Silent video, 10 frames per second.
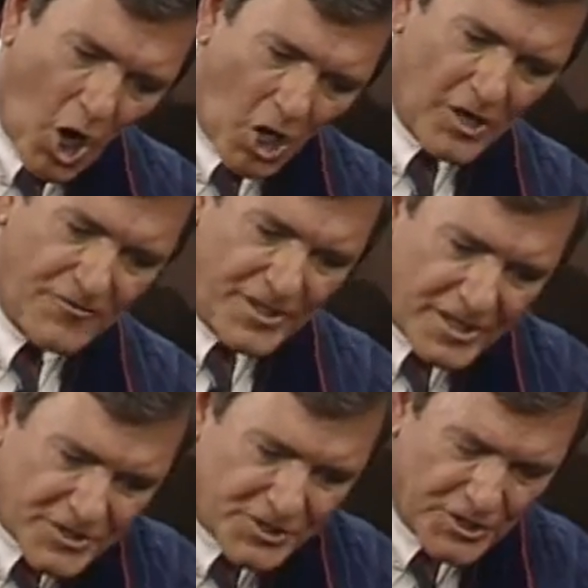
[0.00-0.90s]
all of the
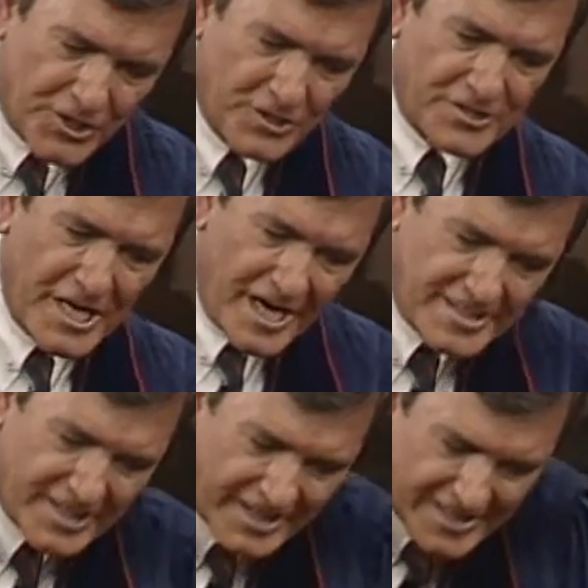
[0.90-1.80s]
externals
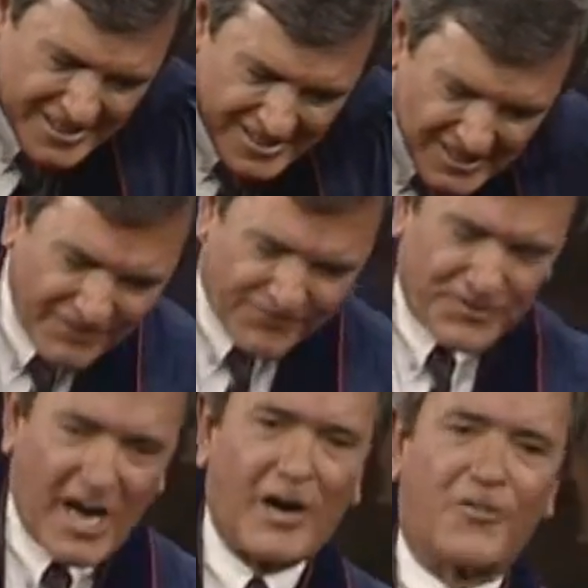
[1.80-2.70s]
until He can
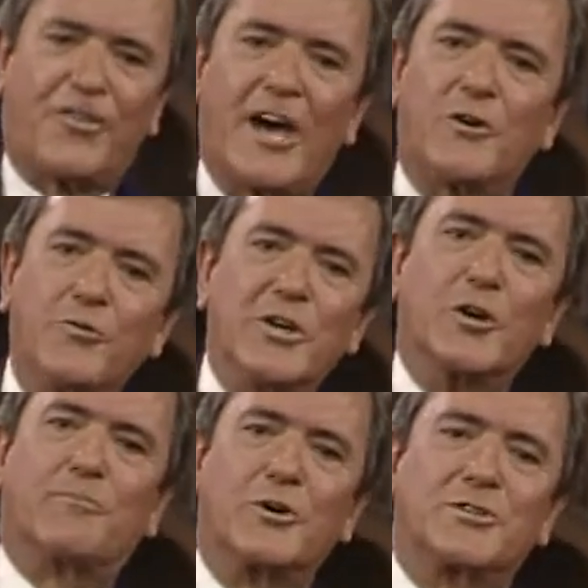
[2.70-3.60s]
lift out that
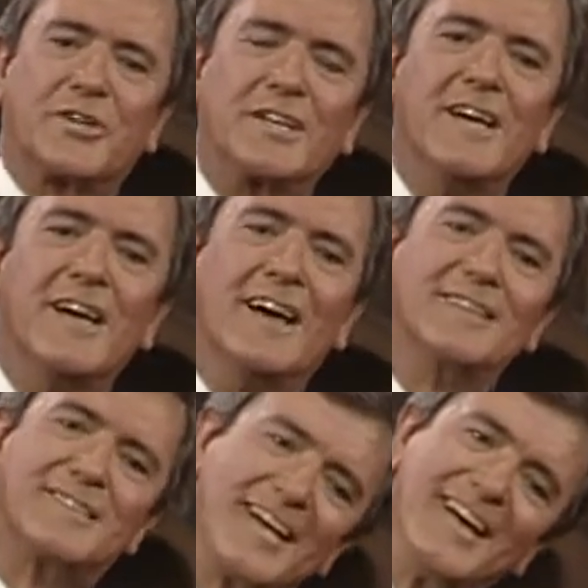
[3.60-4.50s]
real person
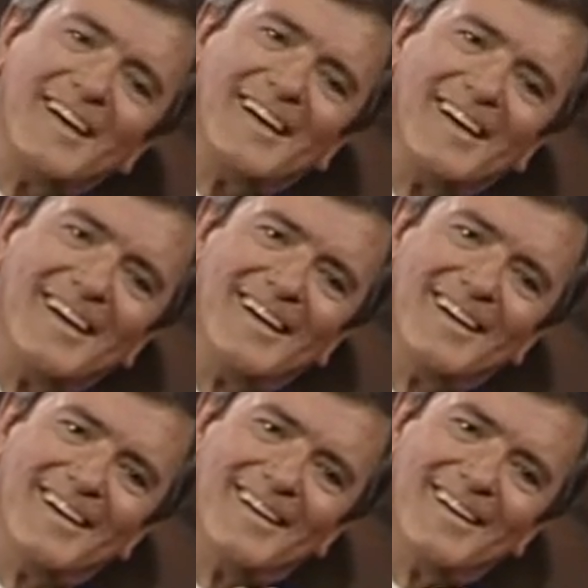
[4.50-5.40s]
and say,
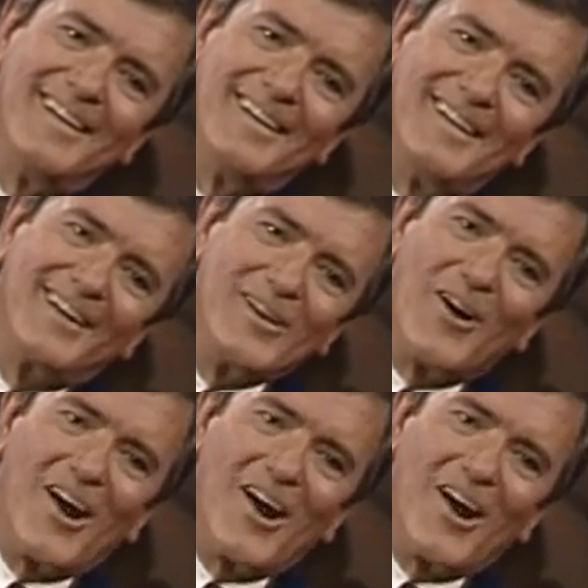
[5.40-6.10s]
There you